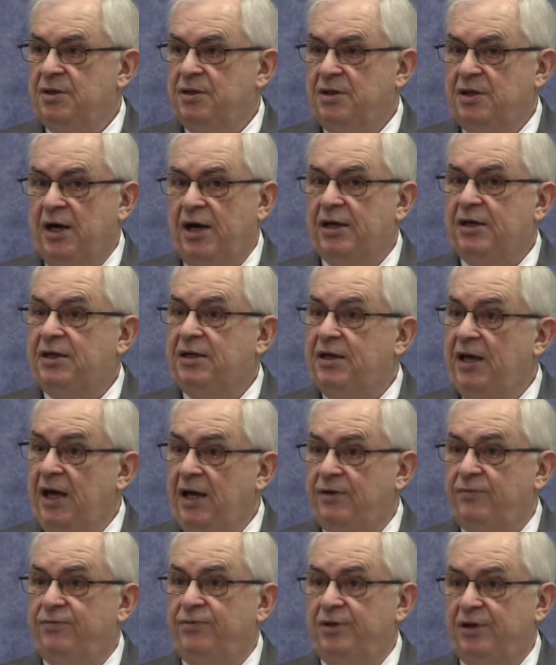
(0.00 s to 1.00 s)
God
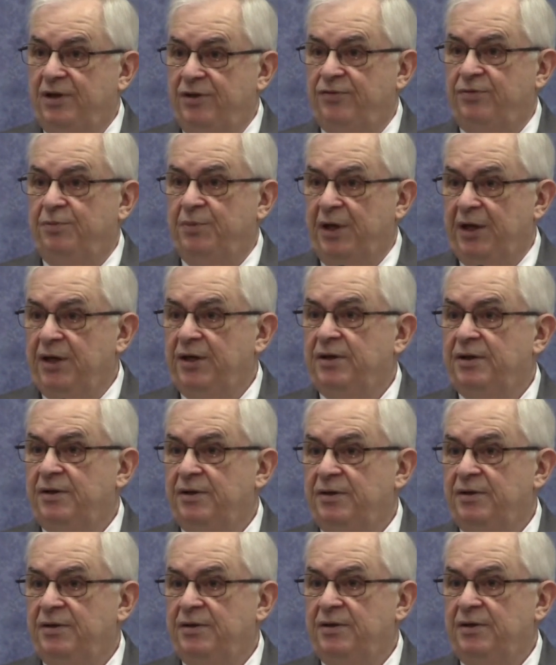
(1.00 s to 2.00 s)
can't forgive me.
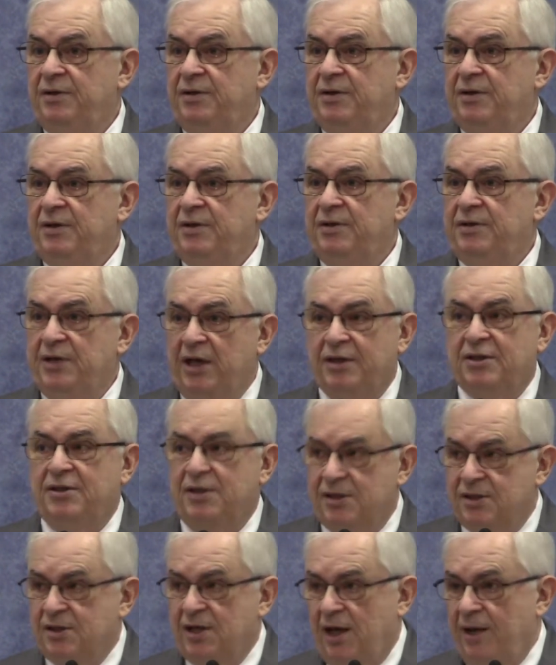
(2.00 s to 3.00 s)
Not
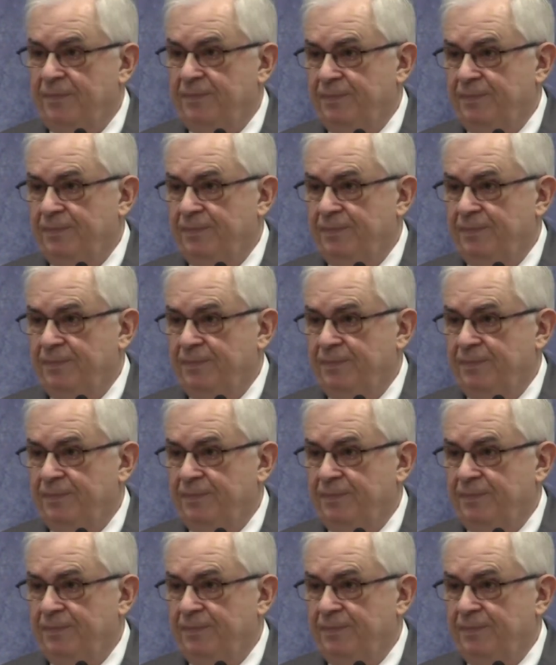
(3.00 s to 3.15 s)
this time.